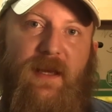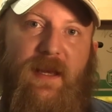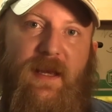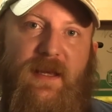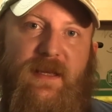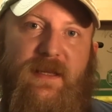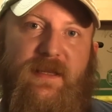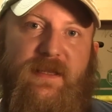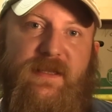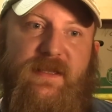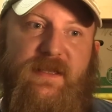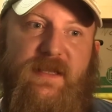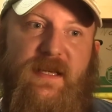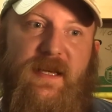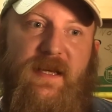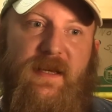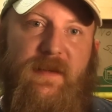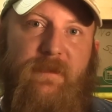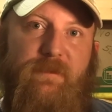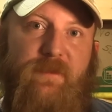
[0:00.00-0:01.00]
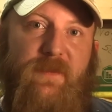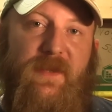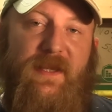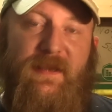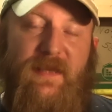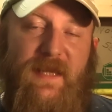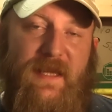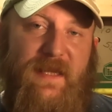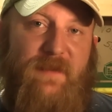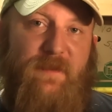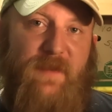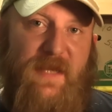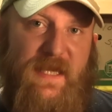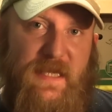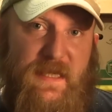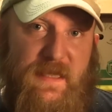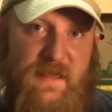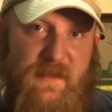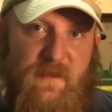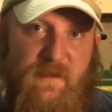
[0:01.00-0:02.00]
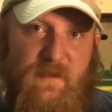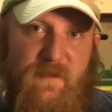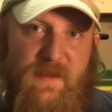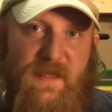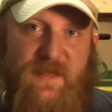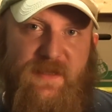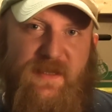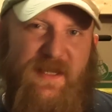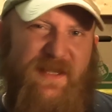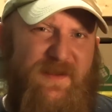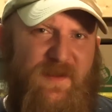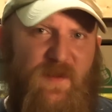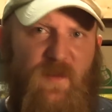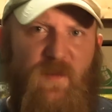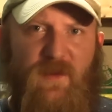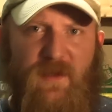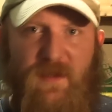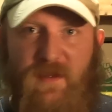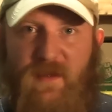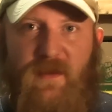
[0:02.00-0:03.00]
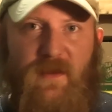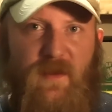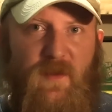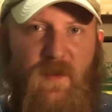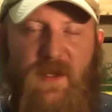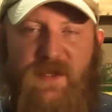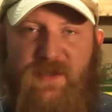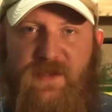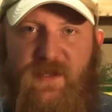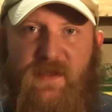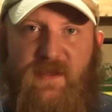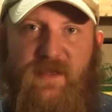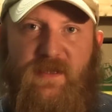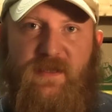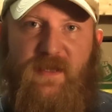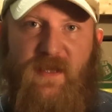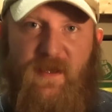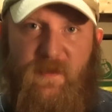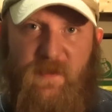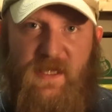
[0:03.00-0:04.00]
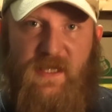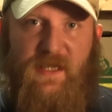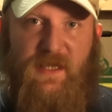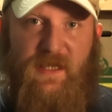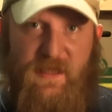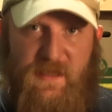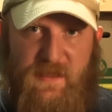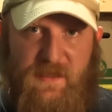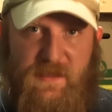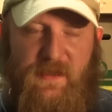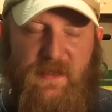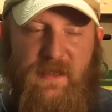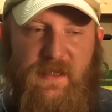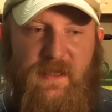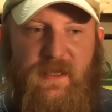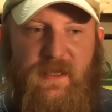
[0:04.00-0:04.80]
as Lake Mead, because that's really the question that's coming in.